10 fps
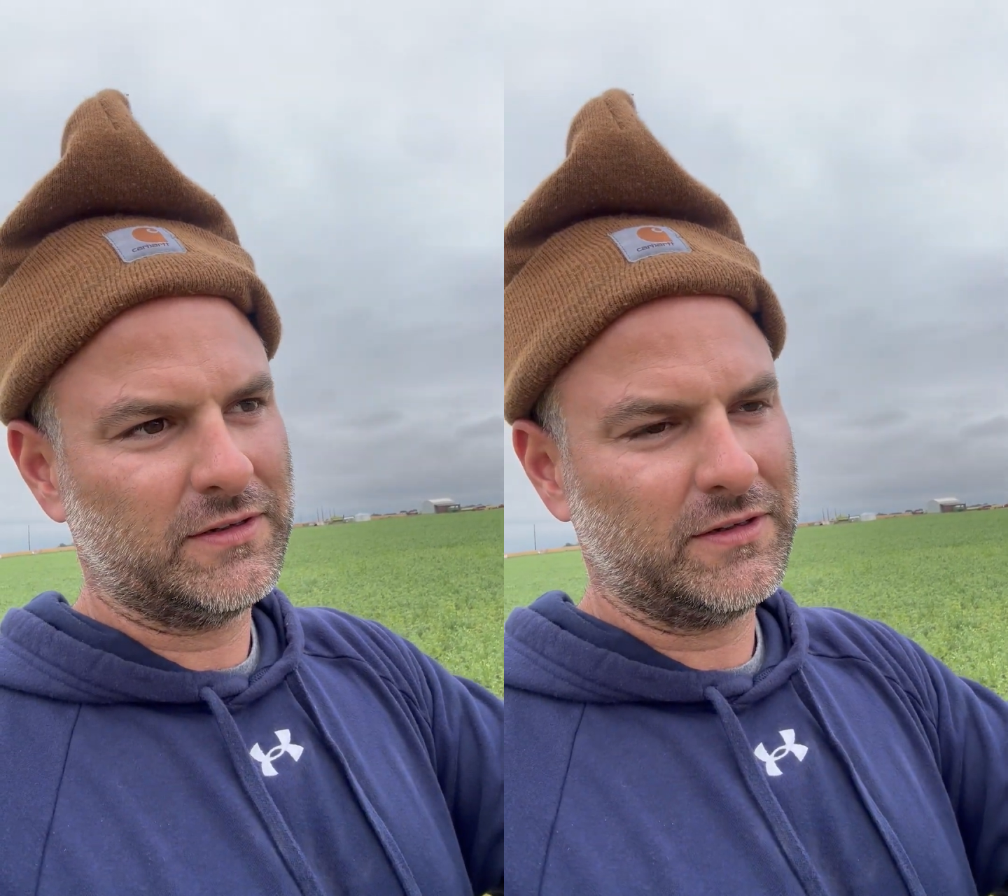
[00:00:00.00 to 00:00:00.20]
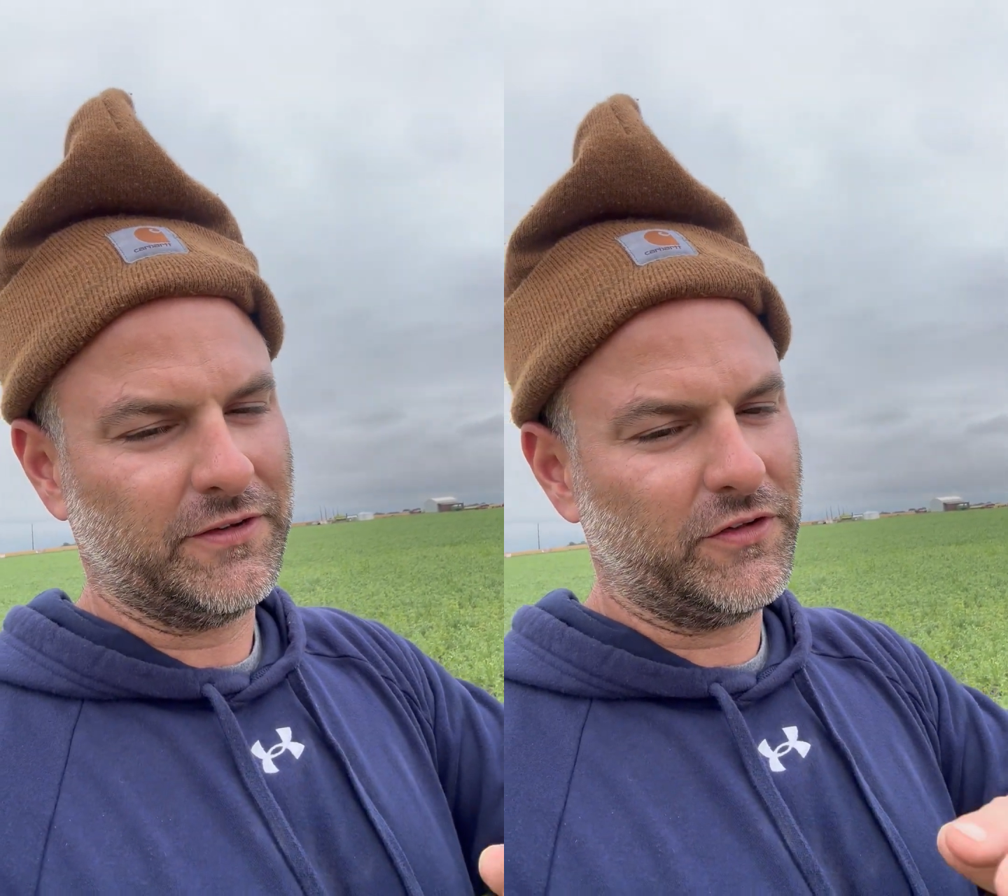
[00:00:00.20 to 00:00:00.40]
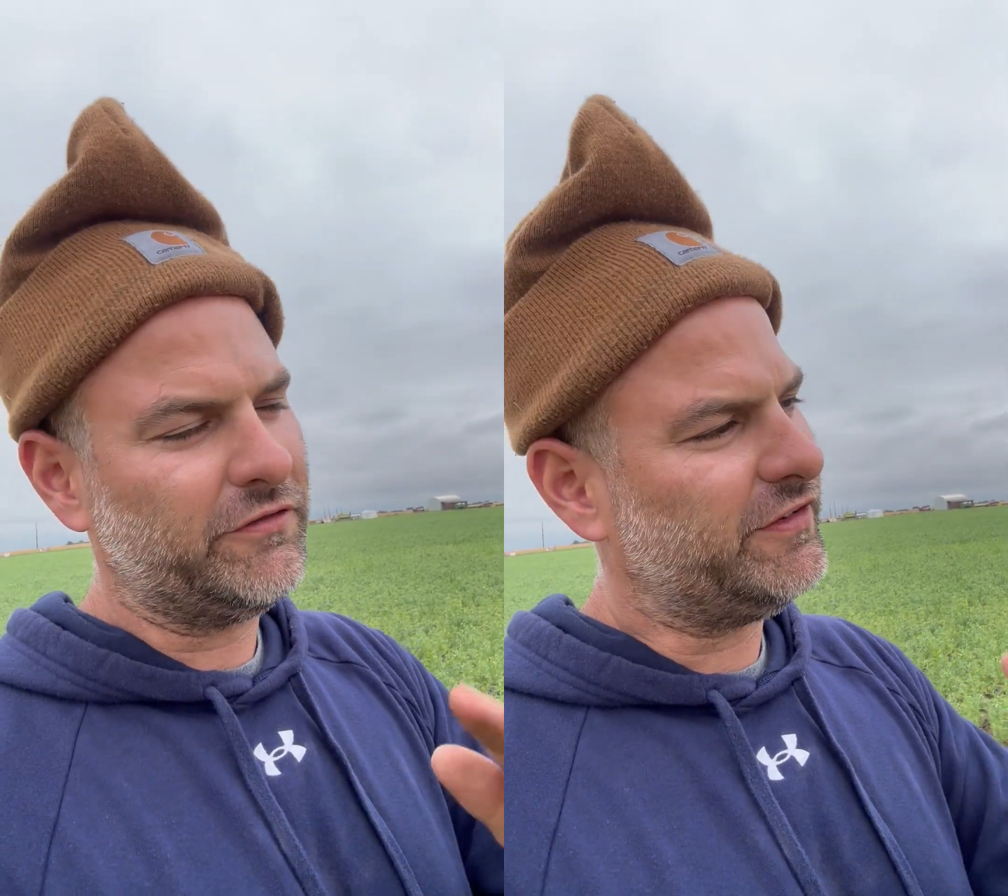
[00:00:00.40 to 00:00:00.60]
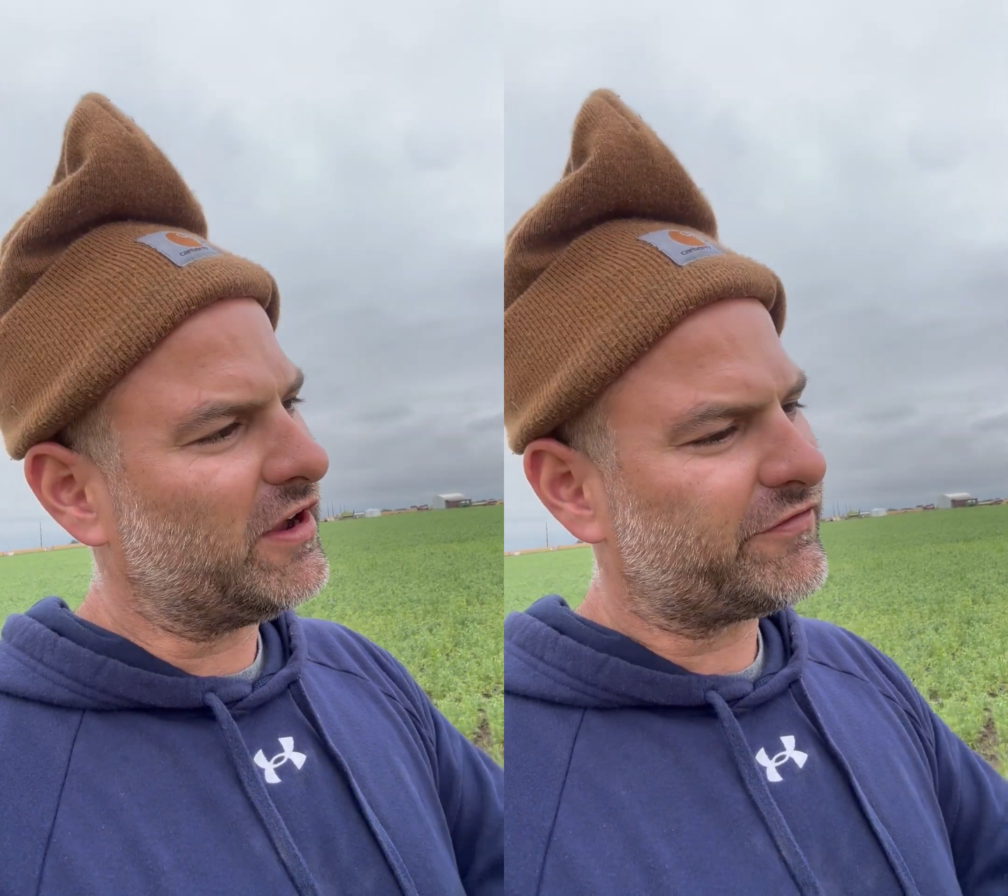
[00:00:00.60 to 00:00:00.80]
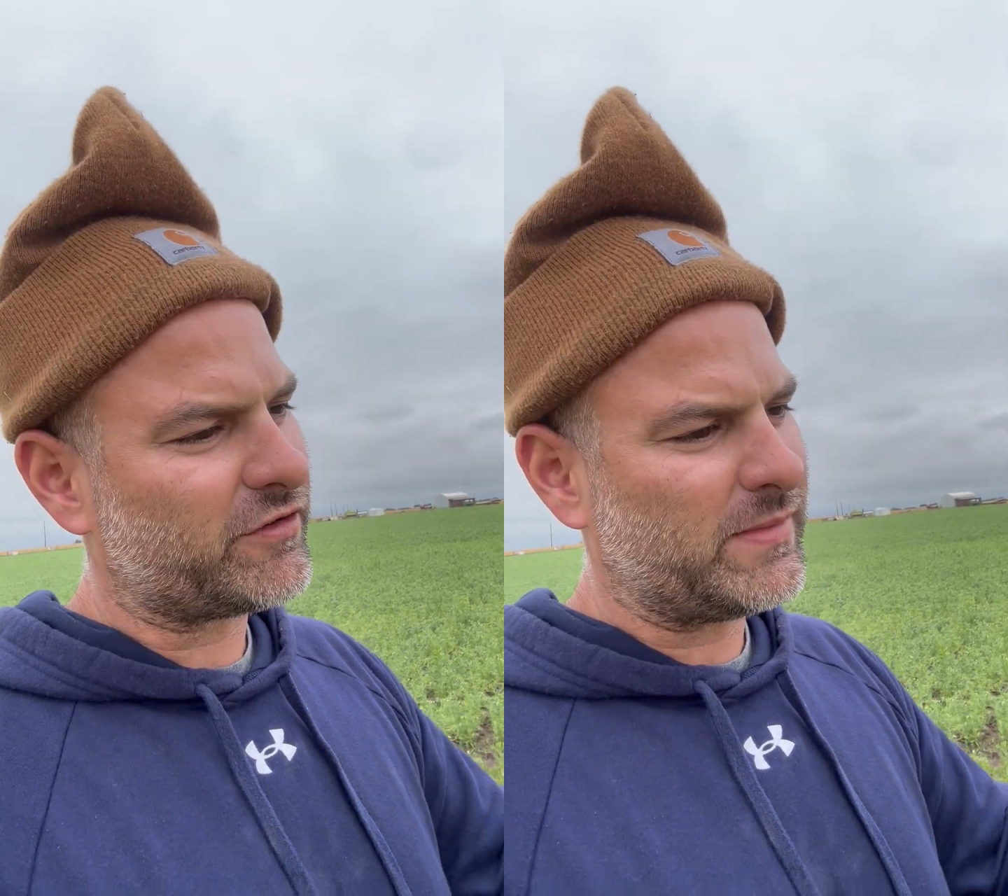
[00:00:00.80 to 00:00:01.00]
If you
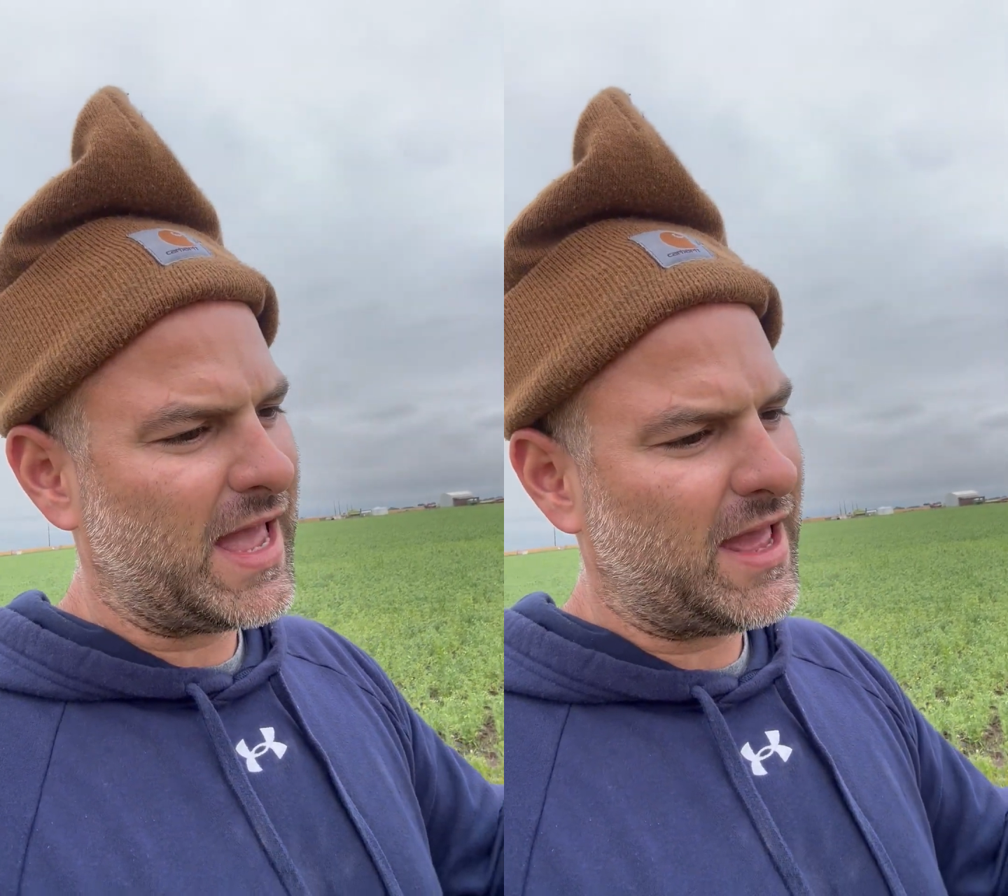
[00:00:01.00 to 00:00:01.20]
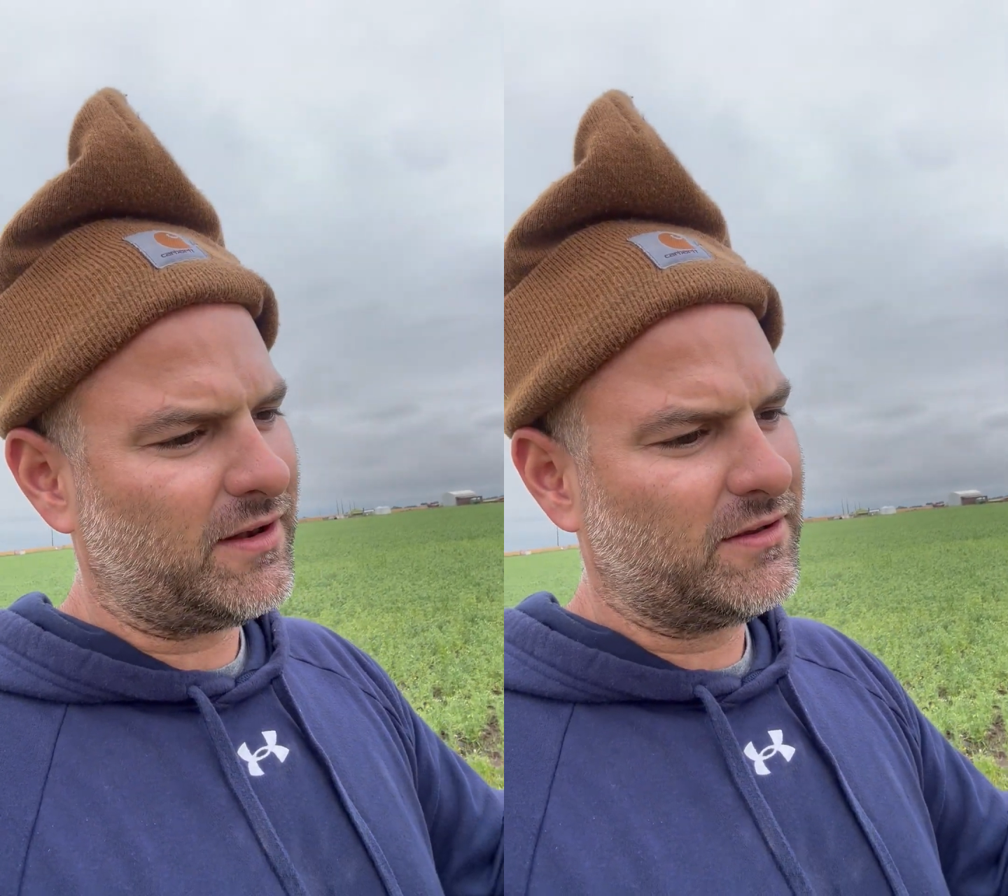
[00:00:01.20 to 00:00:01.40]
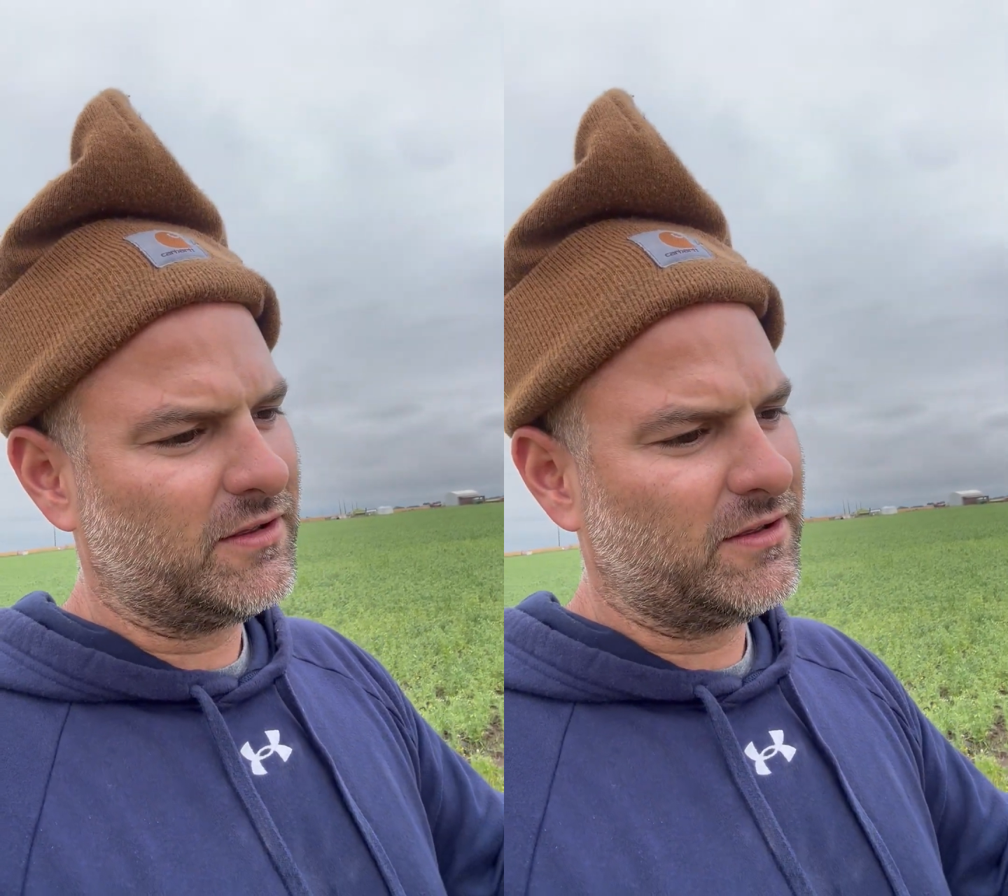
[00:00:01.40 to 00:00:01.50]
veer from that,